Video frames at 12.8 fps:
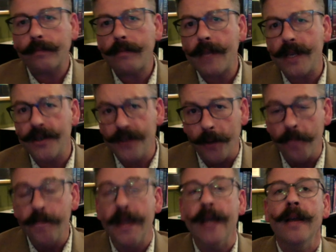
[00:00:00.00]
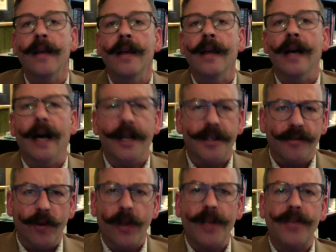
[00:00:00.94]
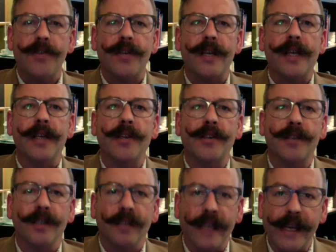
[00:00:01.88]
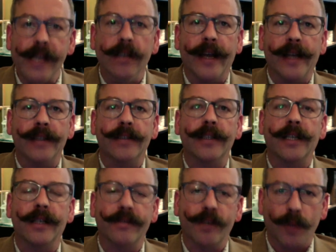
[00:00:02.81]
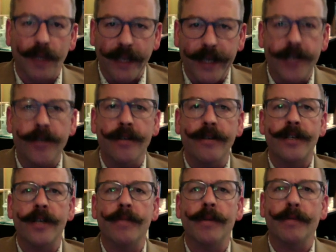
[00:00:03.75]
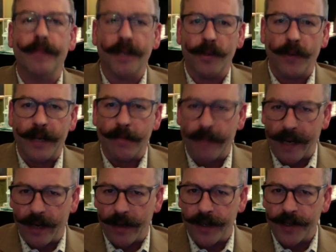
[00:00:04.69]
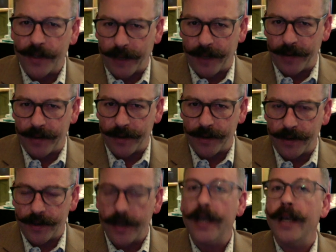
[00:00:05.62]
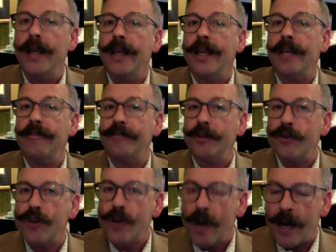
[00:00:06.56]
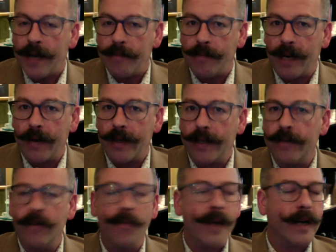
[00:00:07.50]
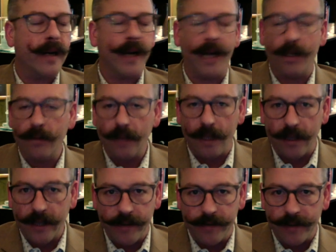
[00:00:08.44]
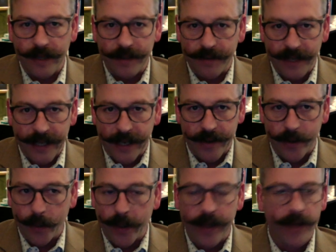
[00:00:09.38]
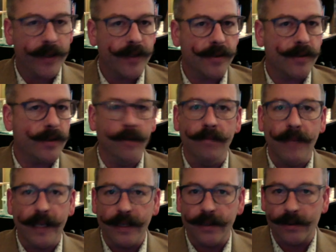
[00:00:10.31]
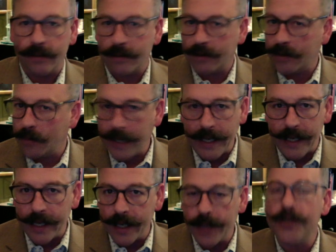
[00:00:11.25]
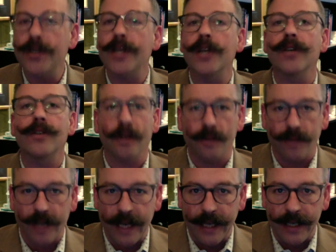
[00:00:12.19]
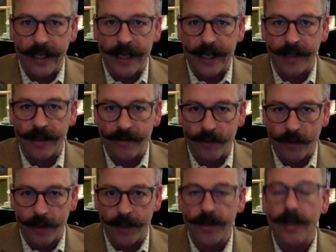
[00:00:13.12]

So, a divorce is the legal end of the relationship between married spouses. If you're not married, no matter how long you've lived together, whether it's 2 months or 20 years, you don't need to get divorced.